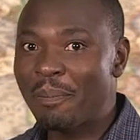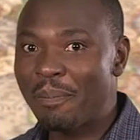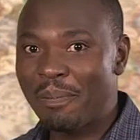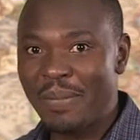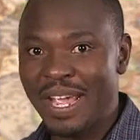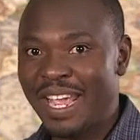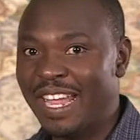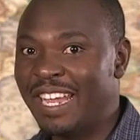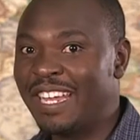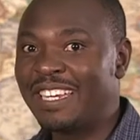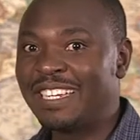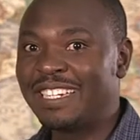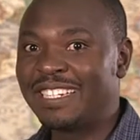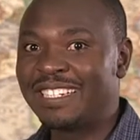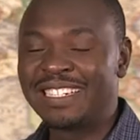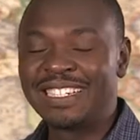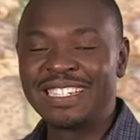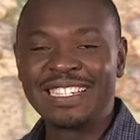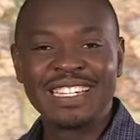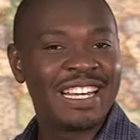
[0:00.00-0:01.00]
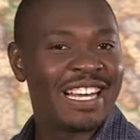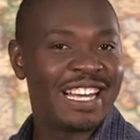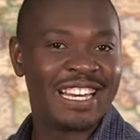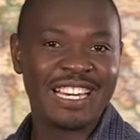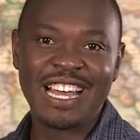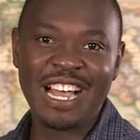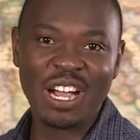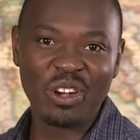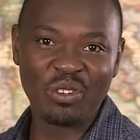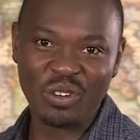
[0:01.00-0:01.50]
pain, and
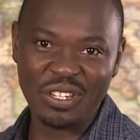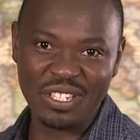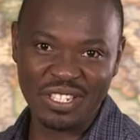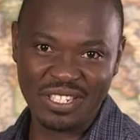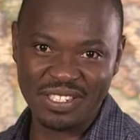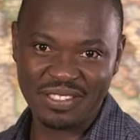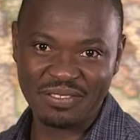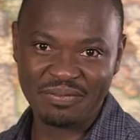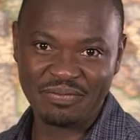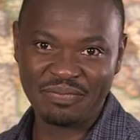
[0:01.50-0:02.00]
anguish.